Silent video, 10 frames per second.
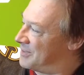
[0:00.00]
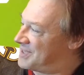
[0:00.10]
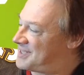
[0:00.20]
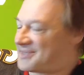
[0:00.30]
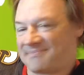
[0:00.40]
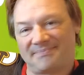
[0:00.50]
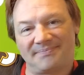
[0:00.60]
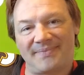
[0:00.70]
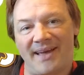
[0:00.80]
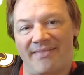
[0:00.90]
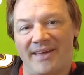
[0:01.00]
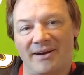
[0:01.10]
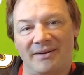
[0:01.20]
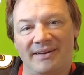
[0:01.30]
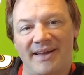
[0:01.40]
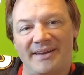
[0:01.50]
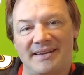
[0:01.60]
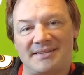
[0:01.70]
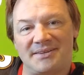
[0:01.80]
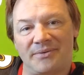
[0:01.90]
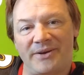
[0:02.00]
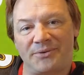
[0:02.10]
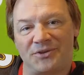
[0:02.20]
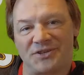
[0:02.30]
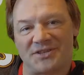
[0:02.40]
Louis and their 90s retro